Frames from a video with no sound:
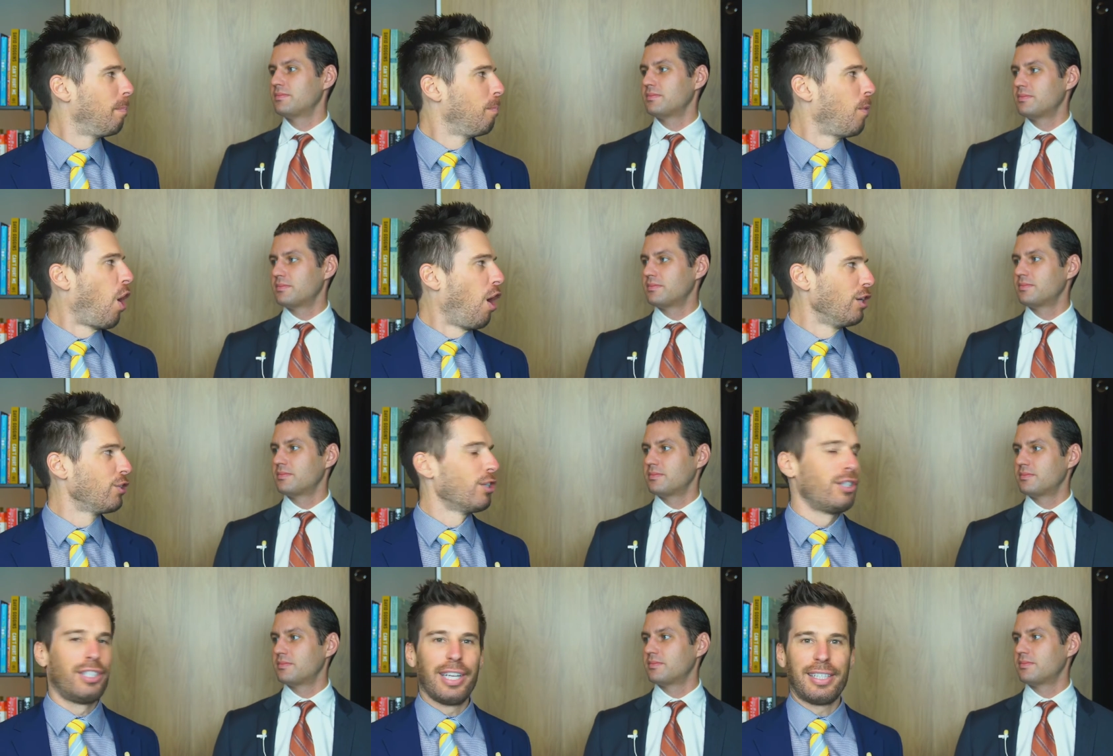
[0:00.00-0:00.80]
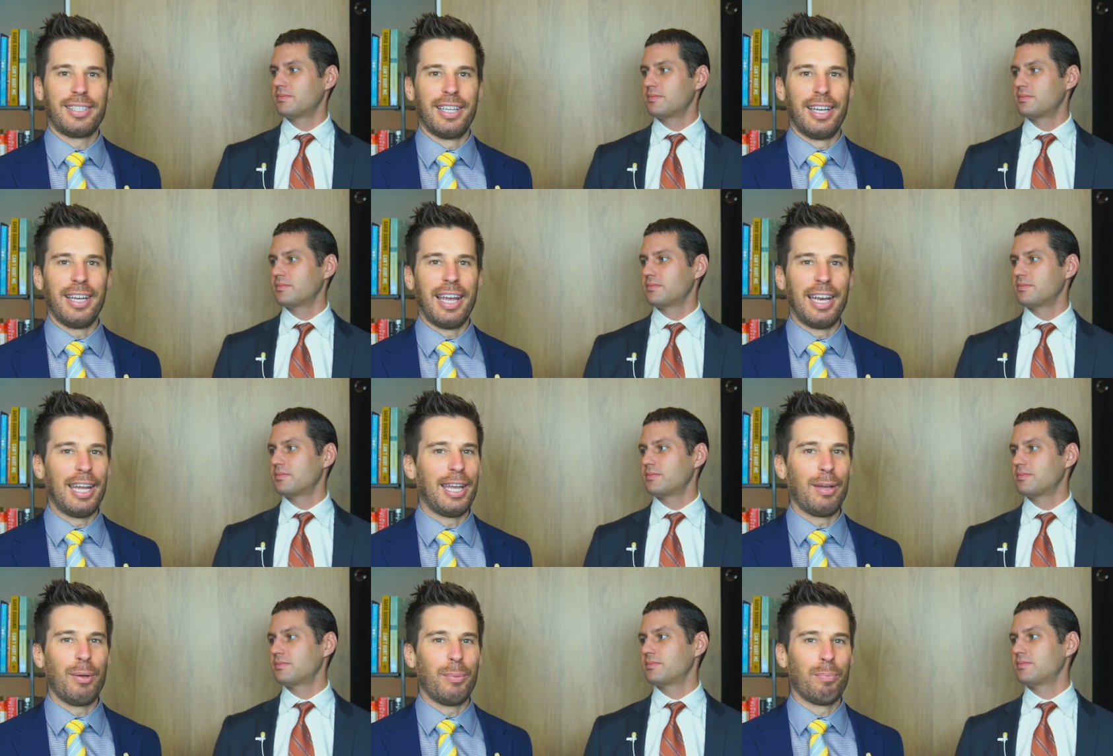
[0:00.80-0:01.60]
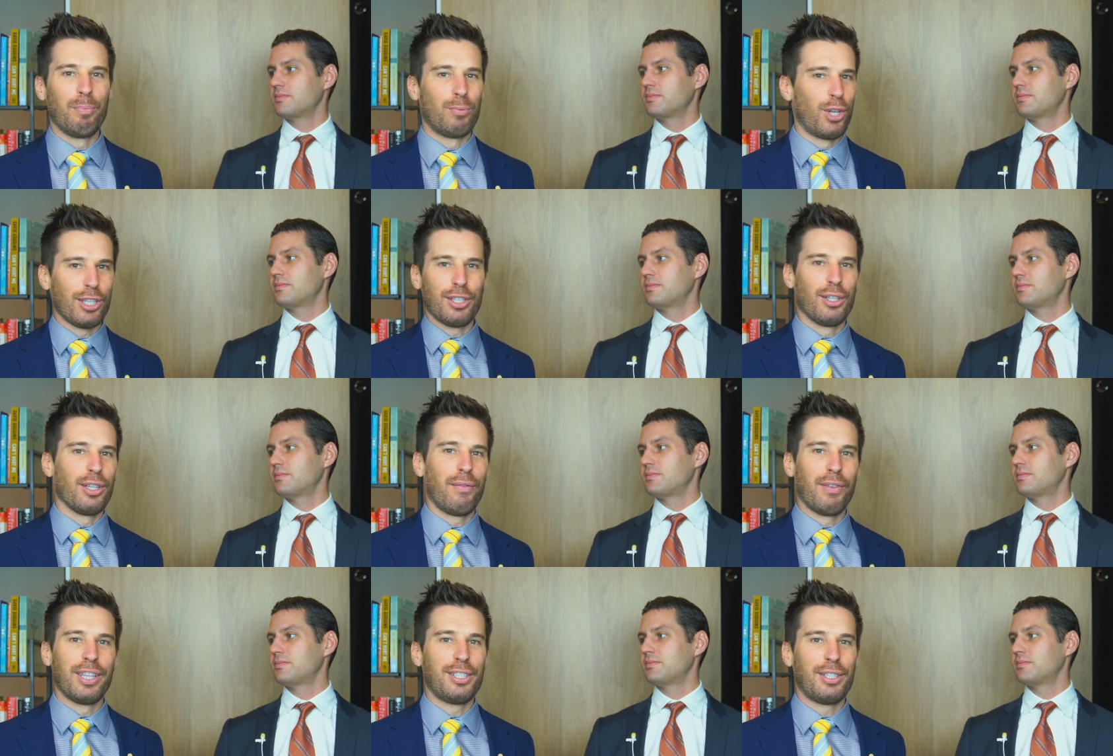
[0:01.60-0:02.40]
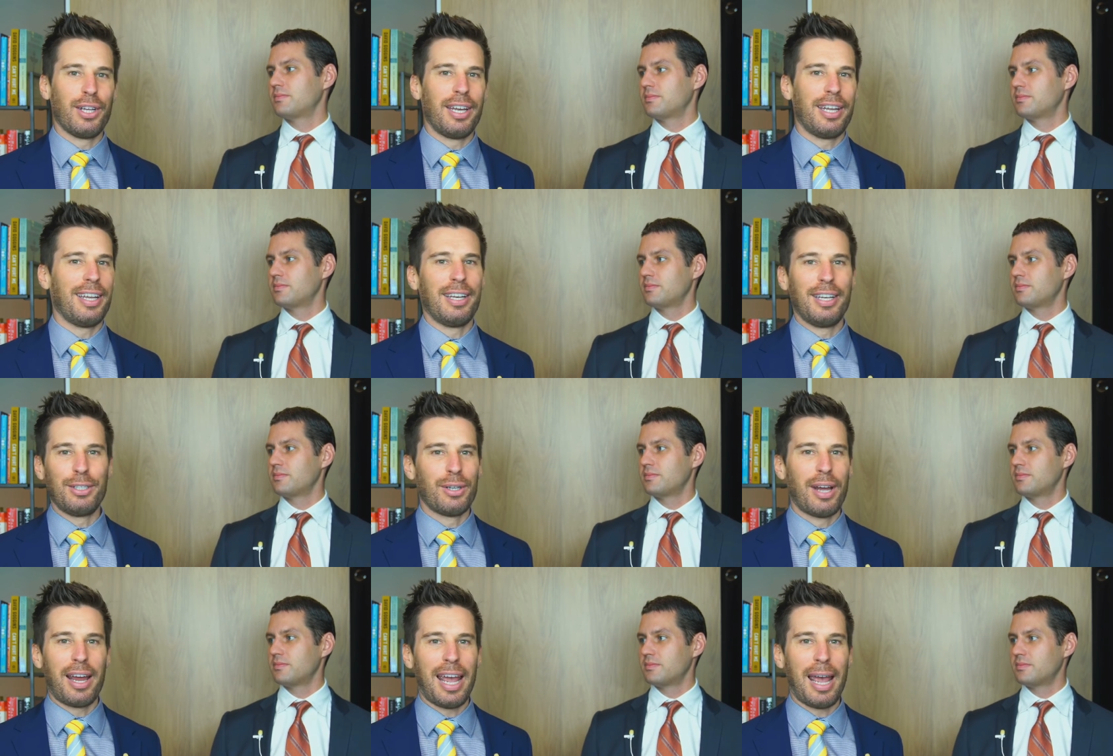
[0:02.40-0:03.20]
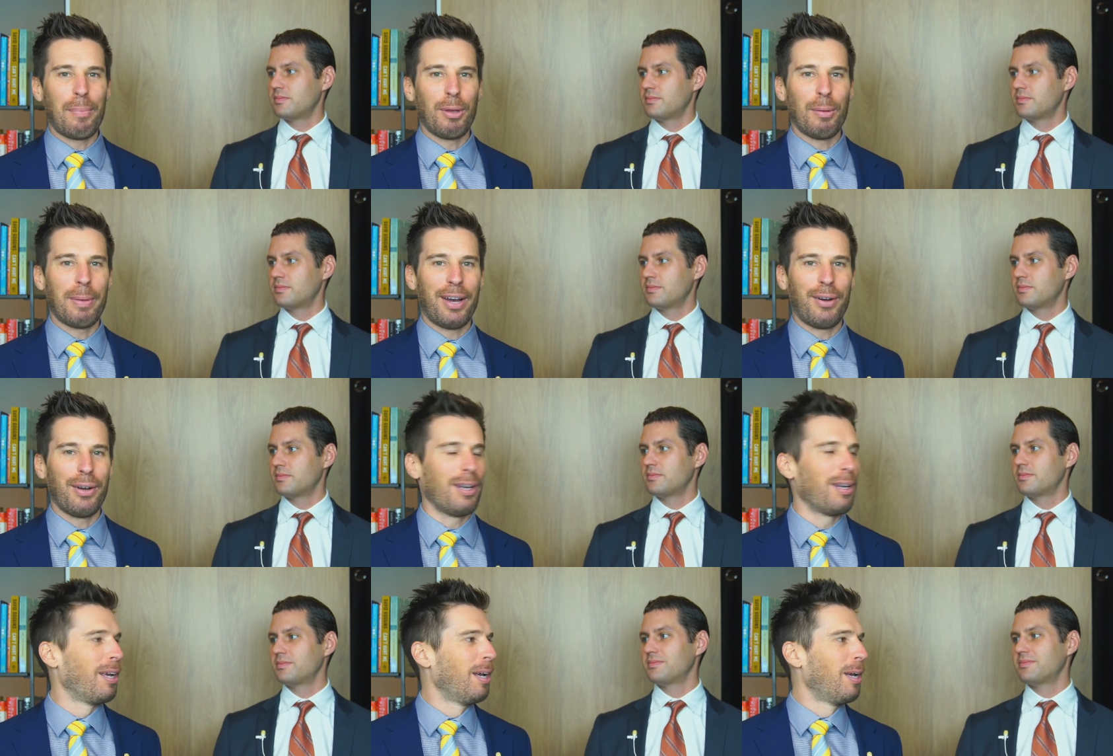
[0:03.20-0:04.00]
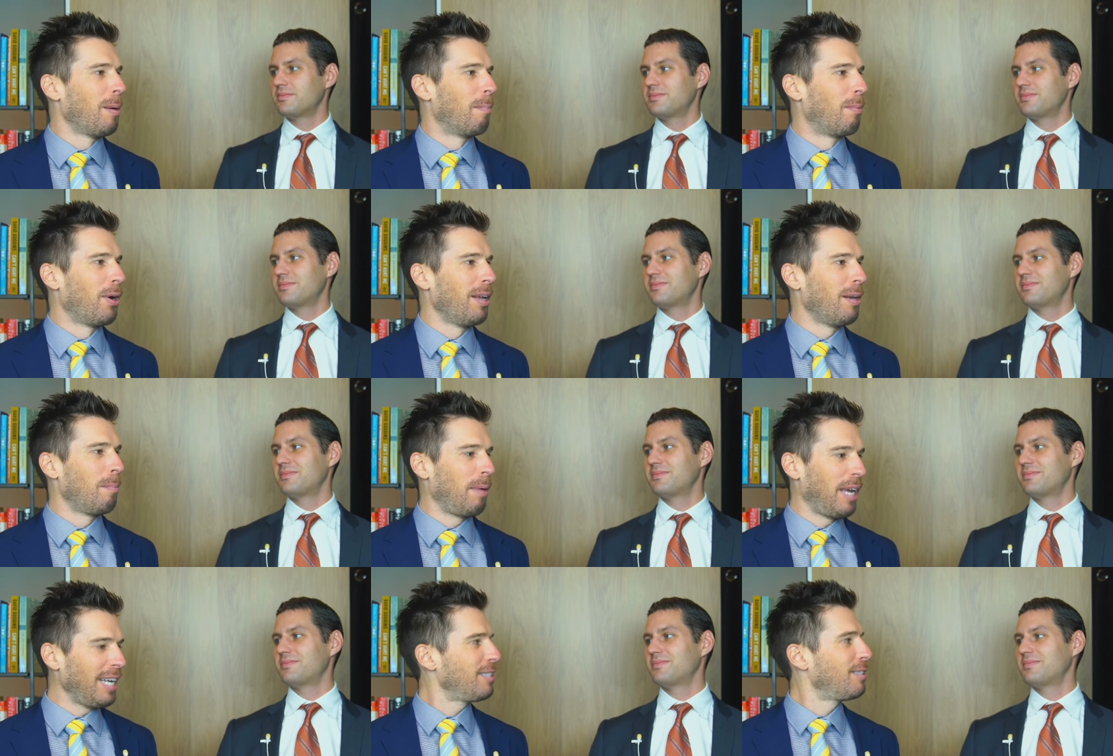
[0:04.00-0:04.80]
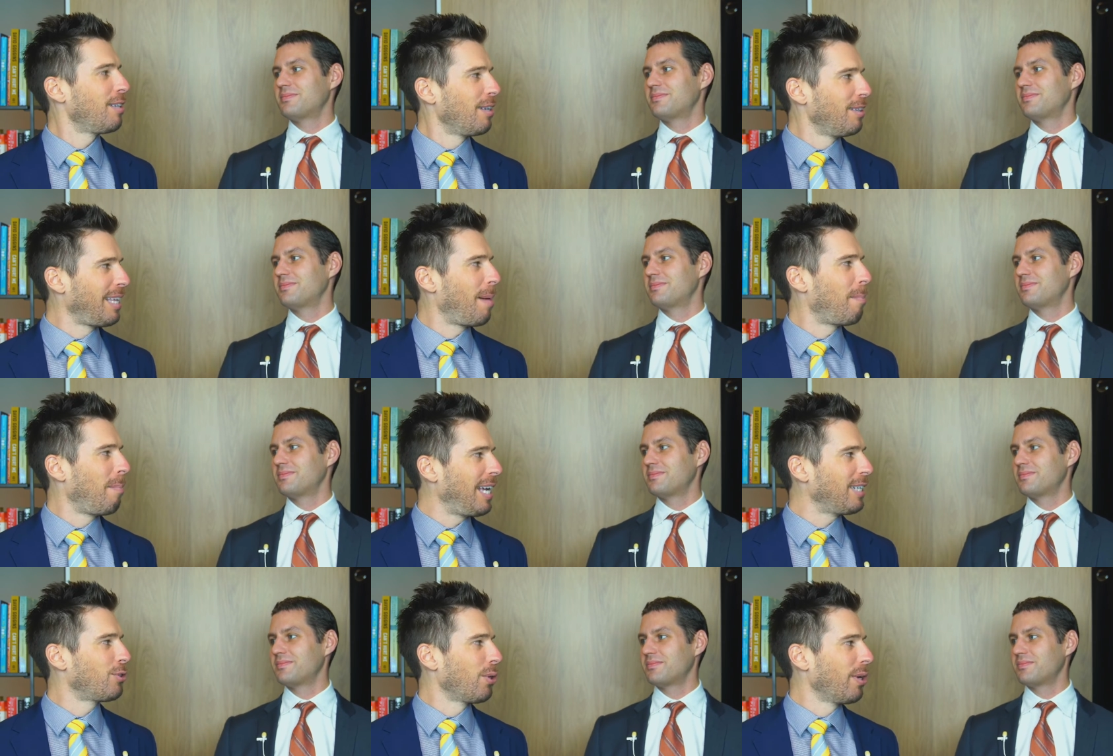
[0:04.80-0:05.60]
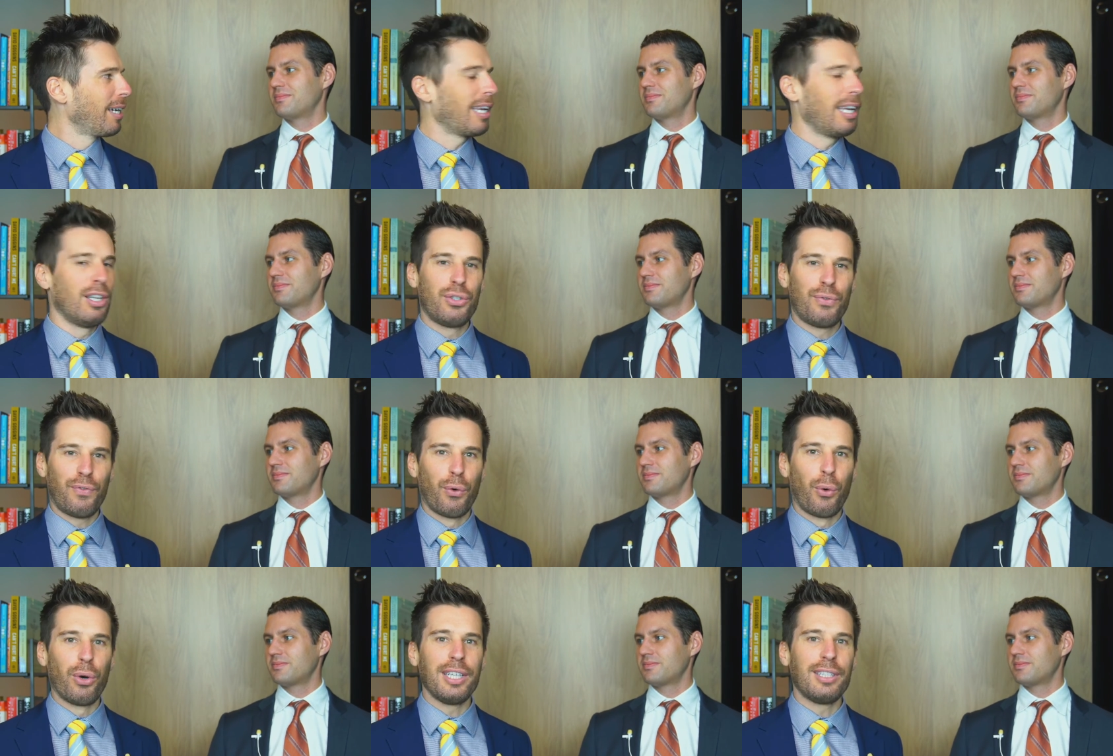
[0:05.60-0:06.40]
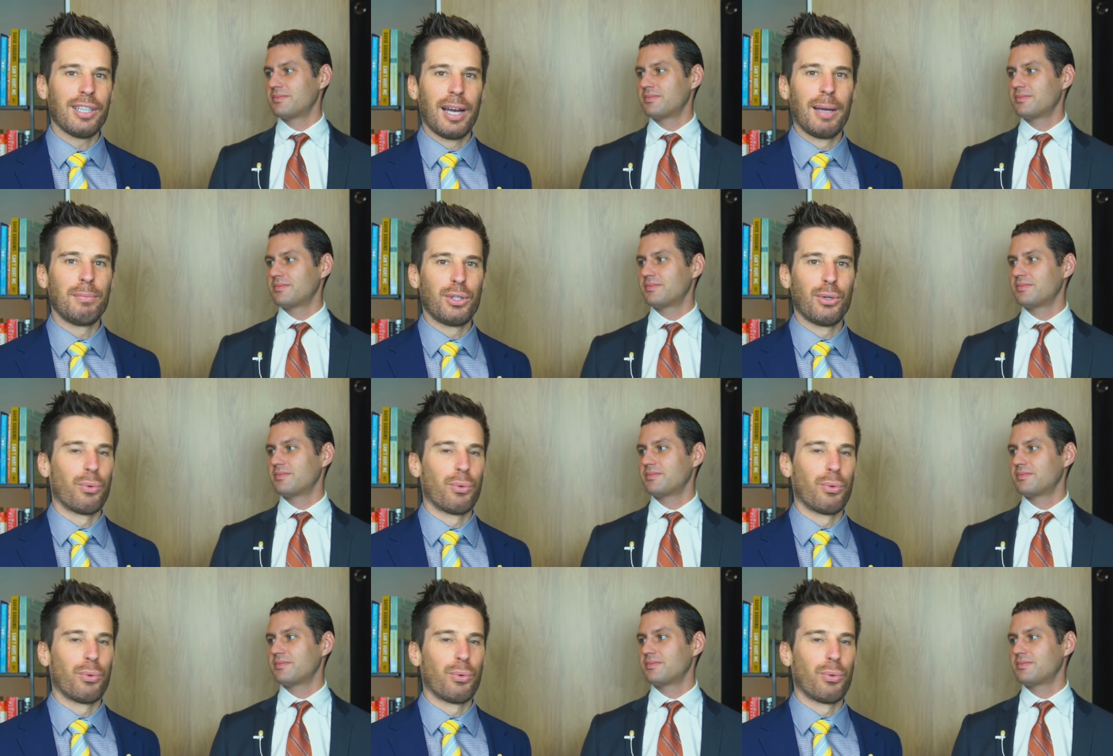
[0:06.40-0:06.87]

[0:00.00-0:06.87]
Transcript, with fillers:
Speaker 1: 160 and he doesn't live in the city and he's not happy about it but based on that metric it's 40 times the